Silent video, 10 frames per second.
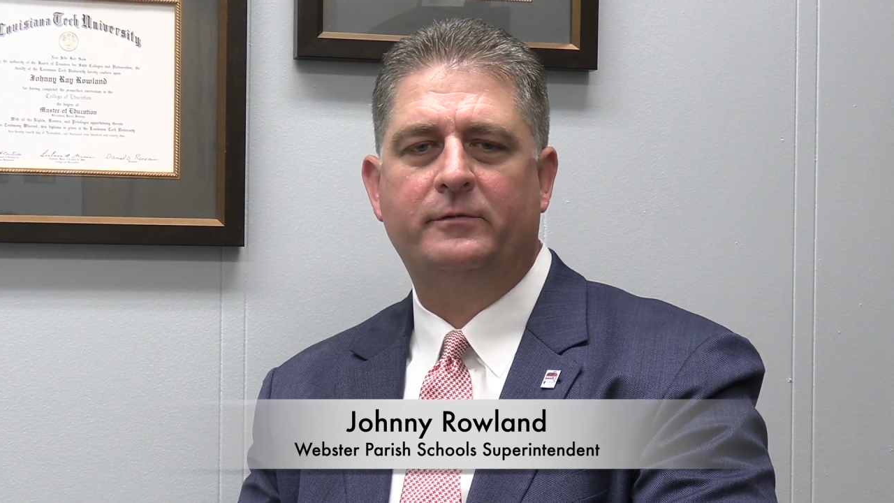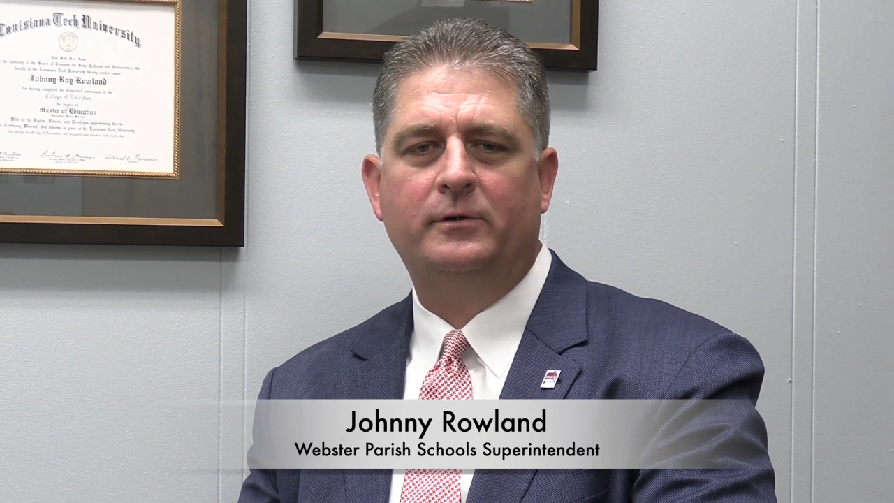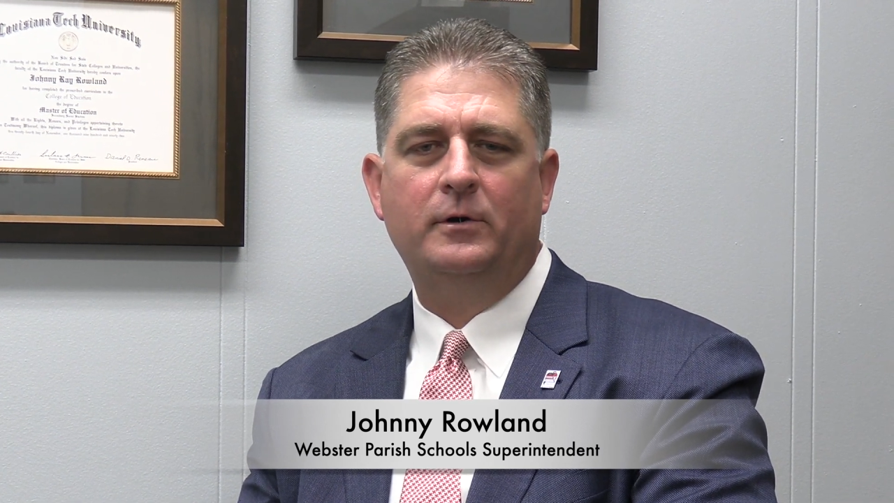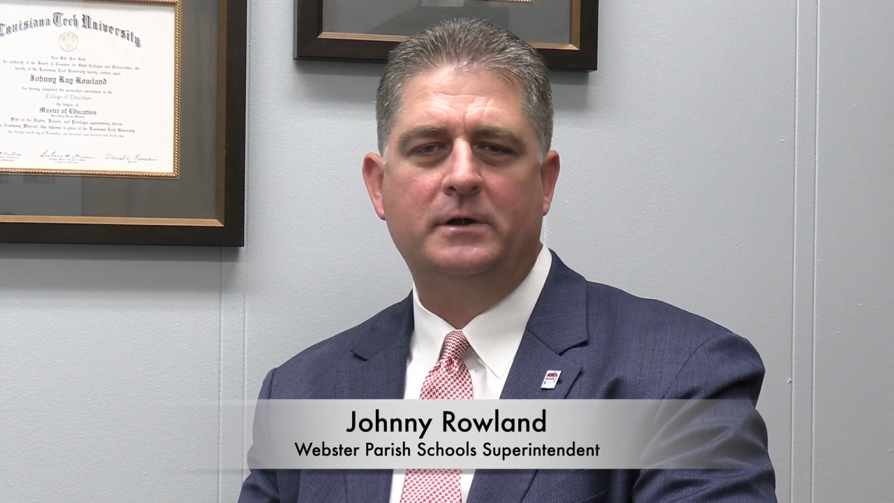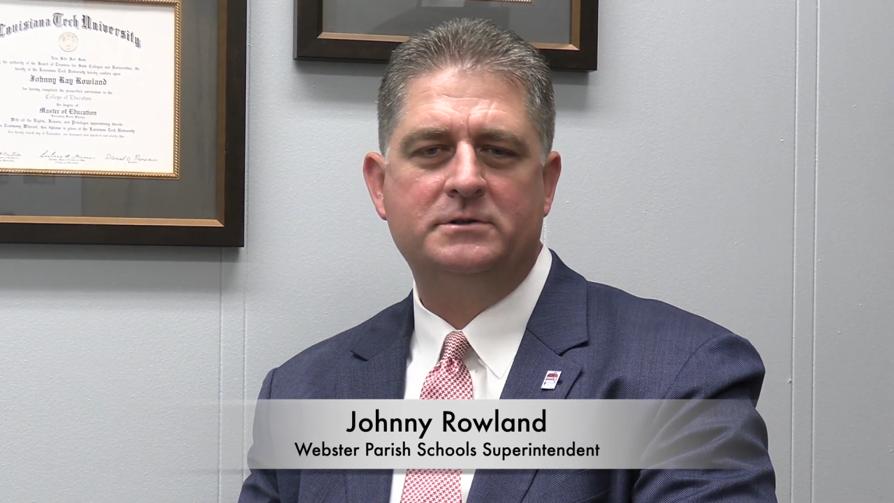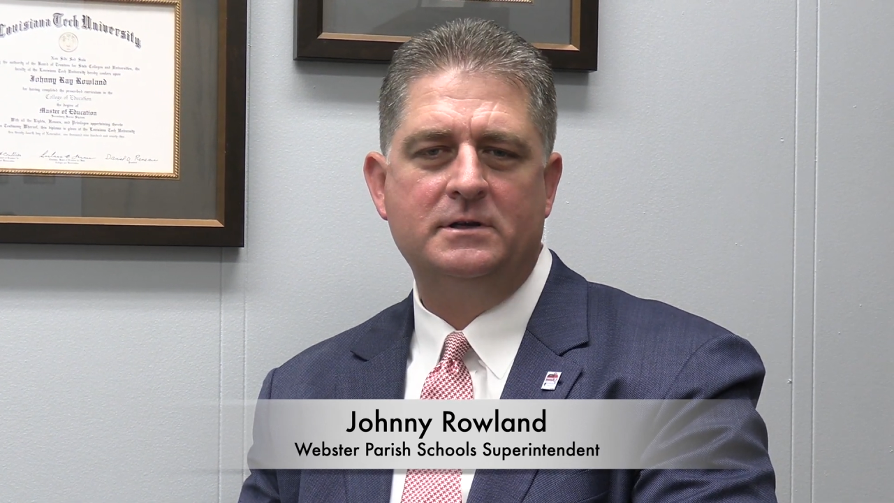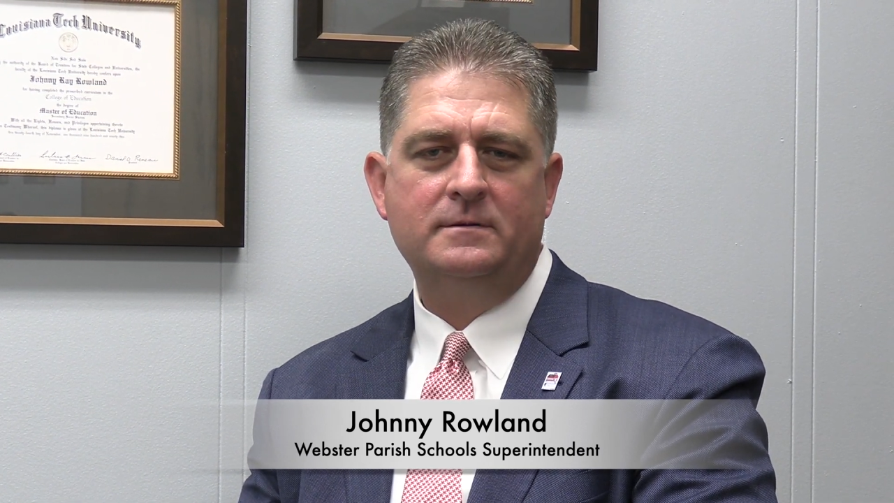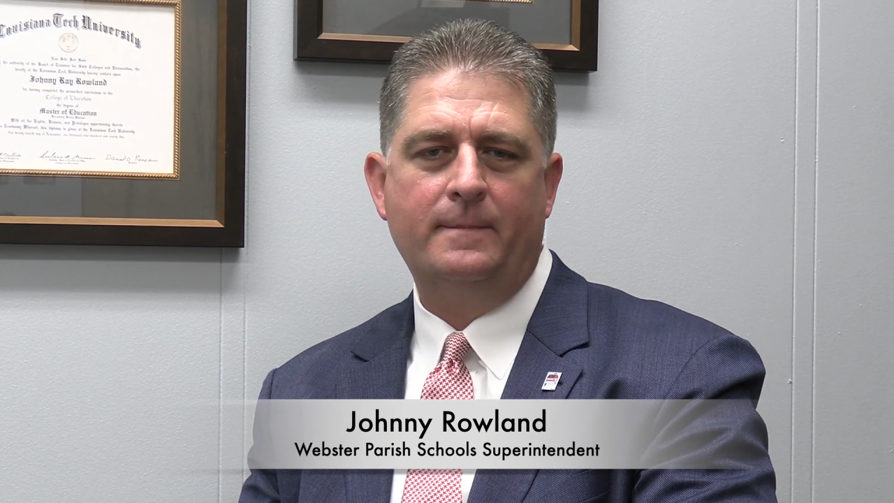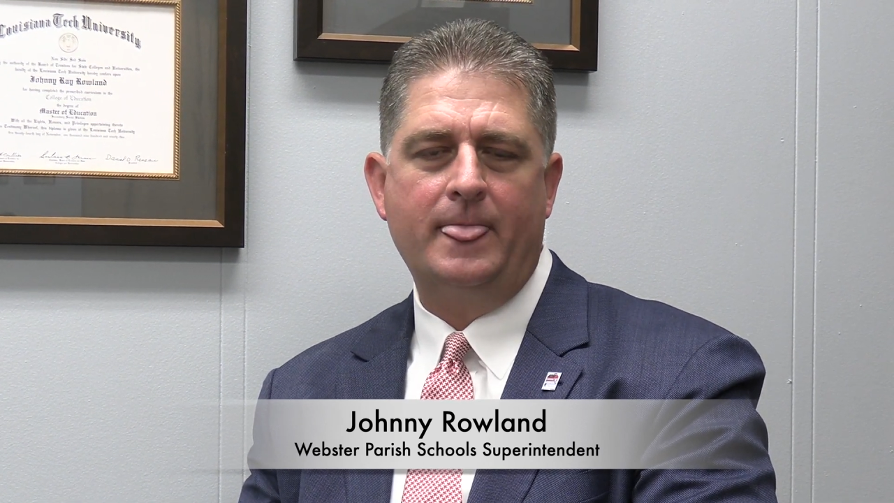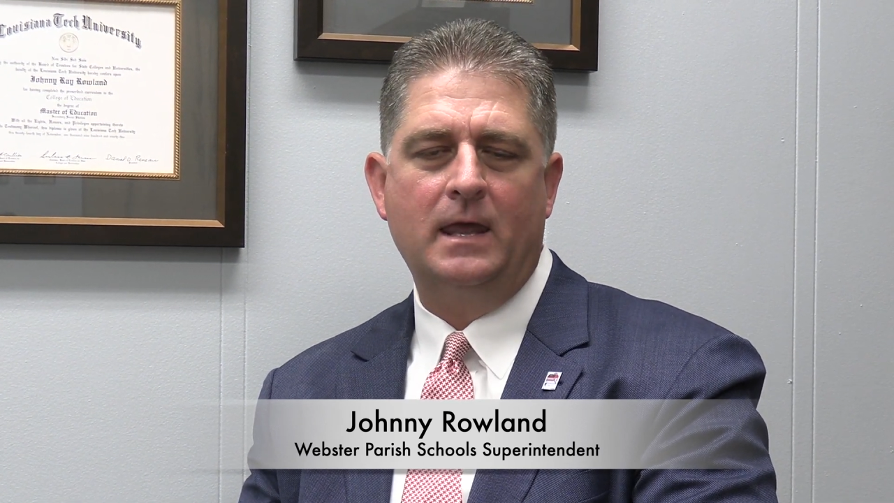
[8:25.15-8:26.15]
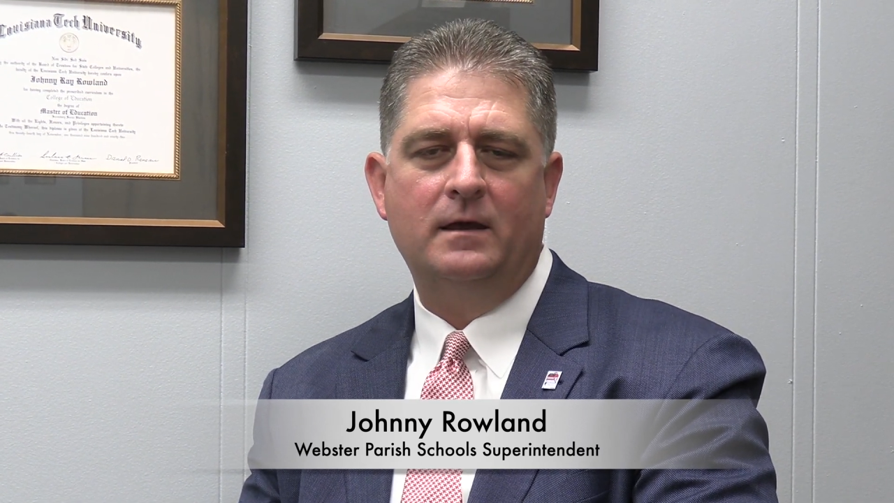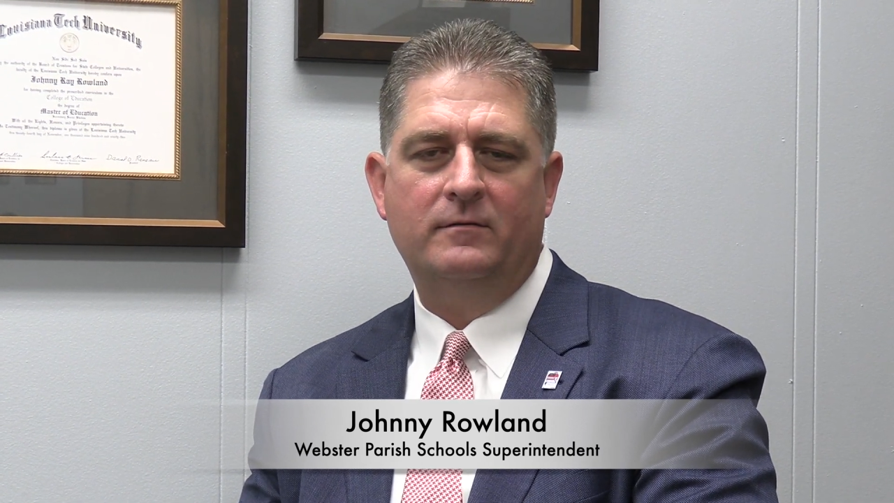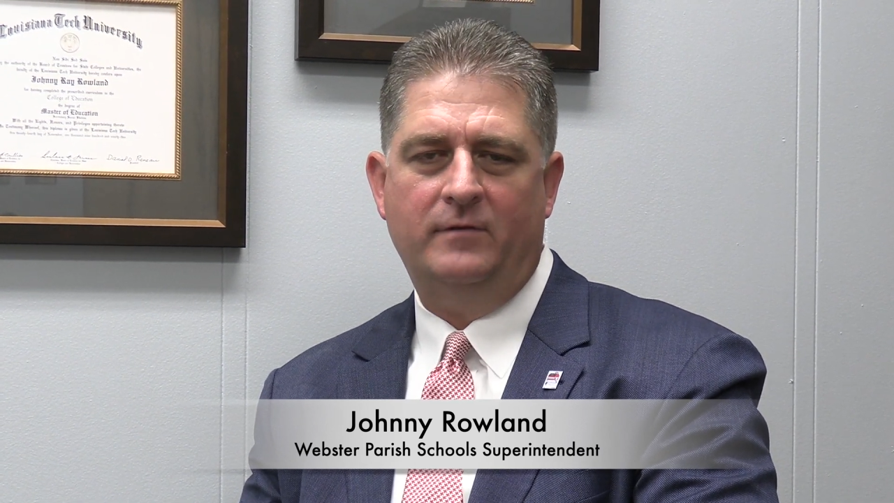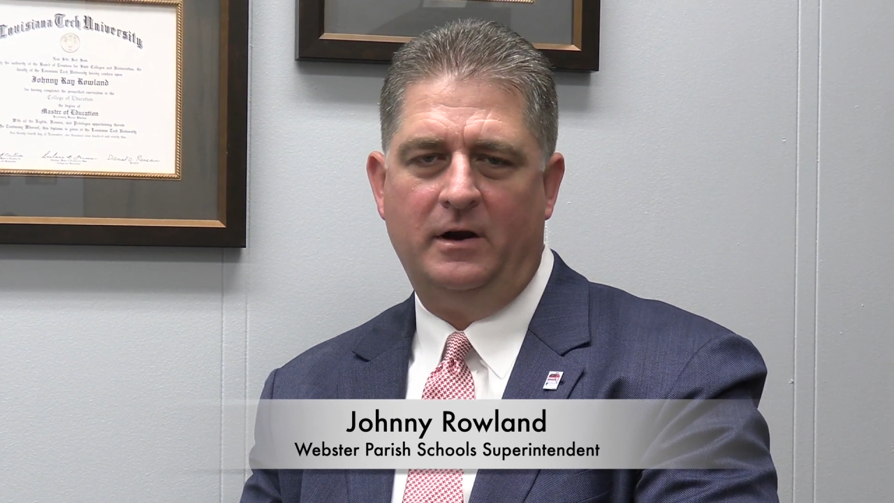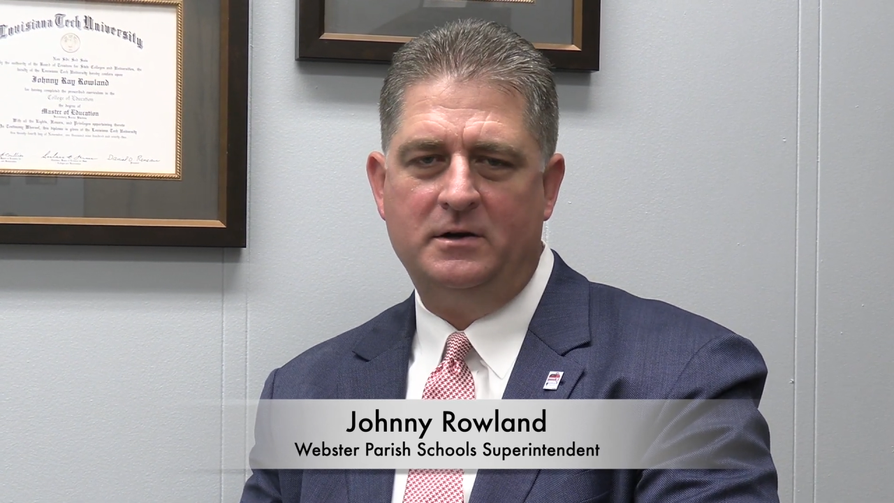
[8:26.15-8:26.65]
fruition
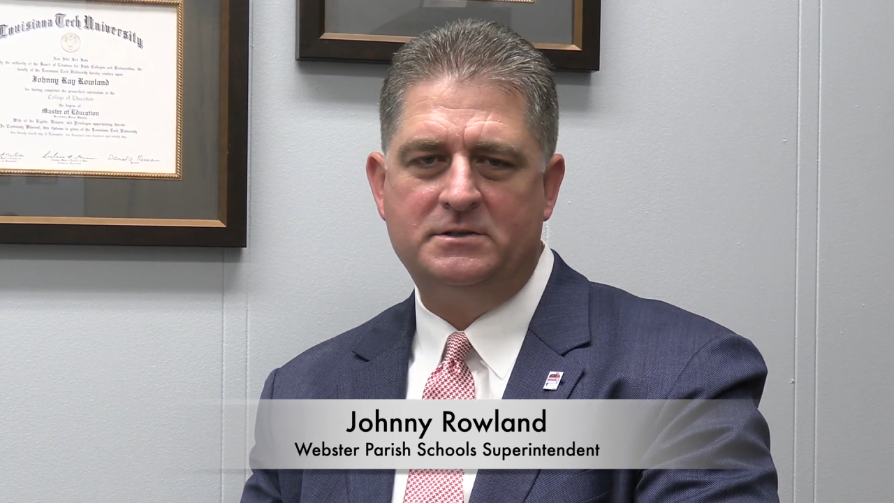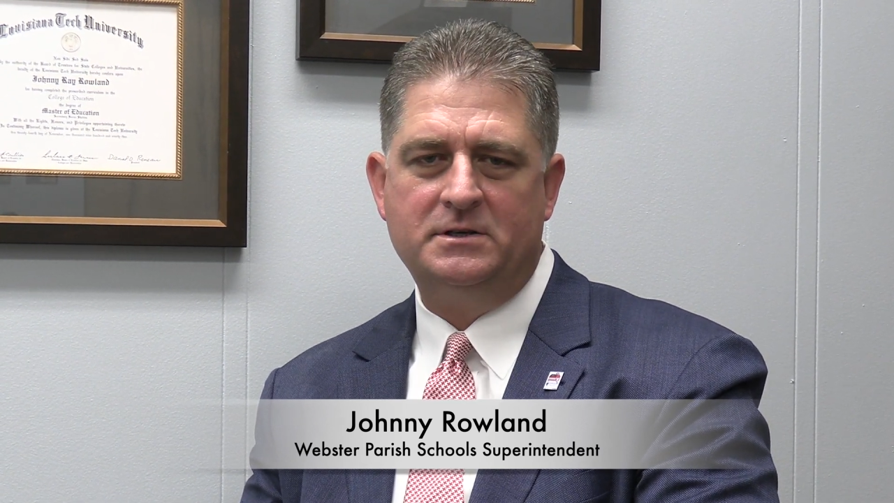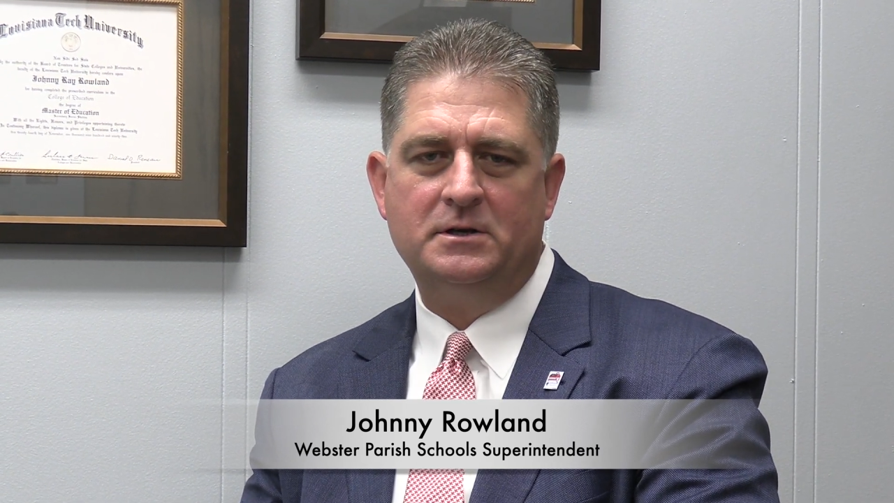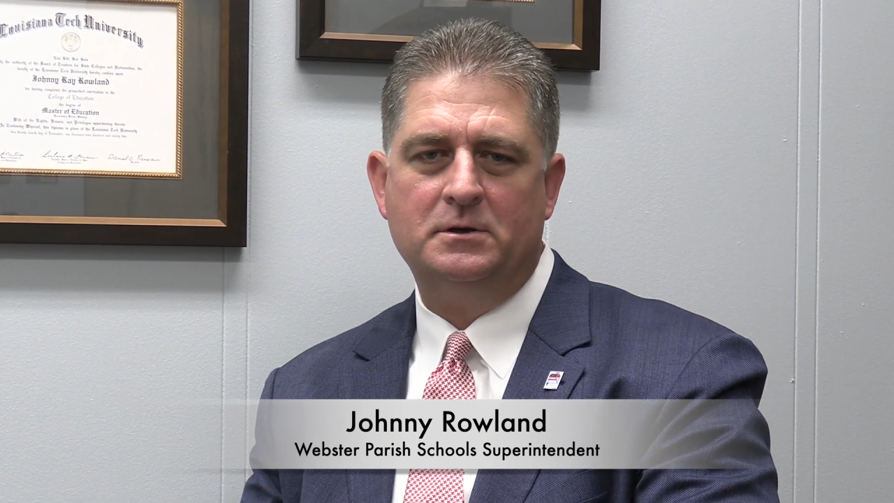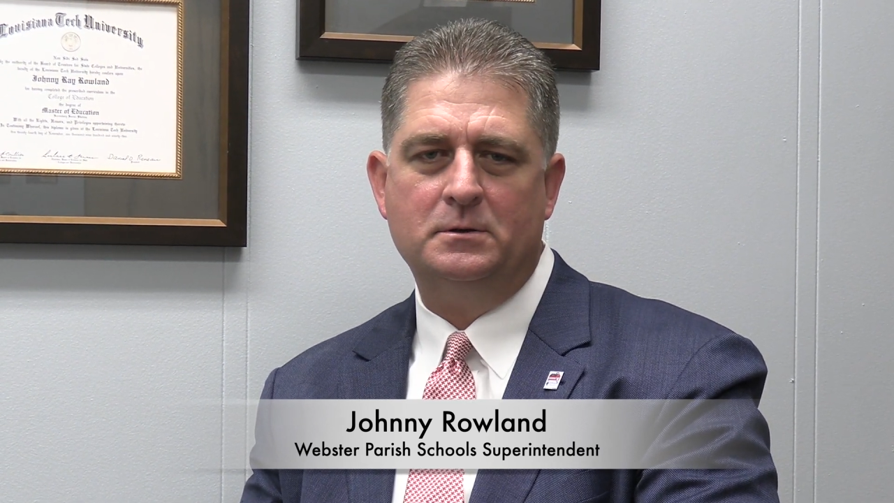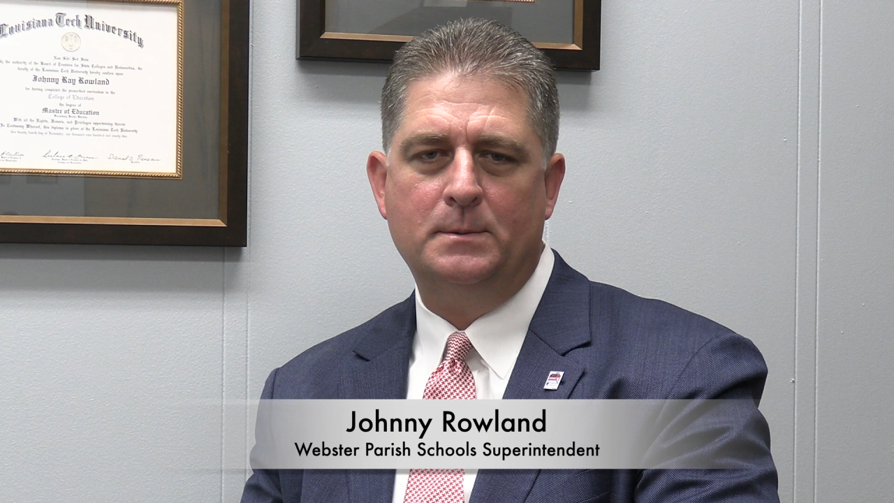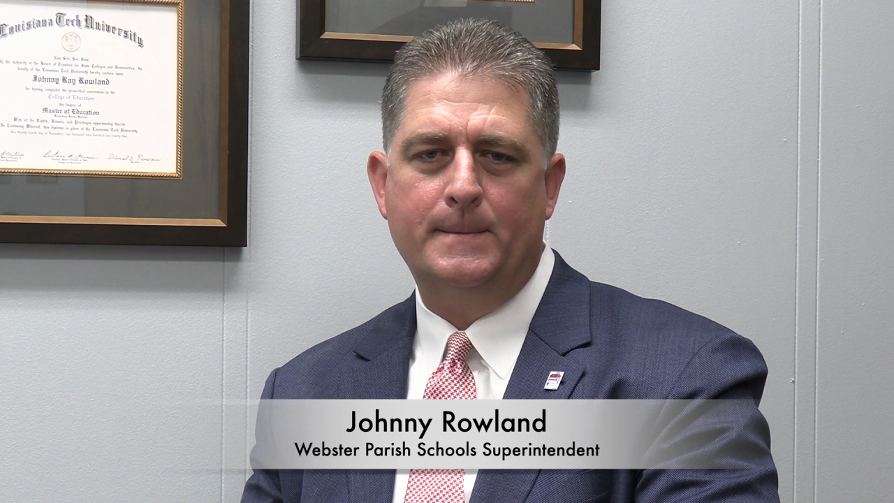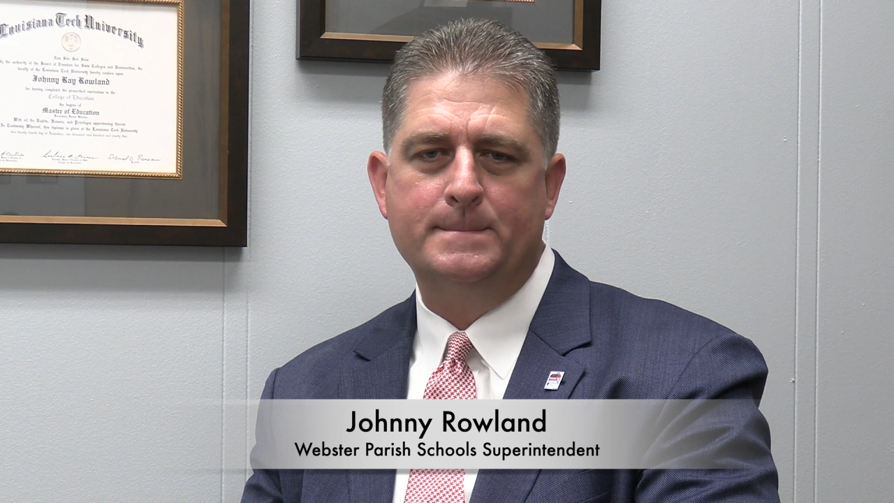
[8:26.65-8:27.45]
very soon,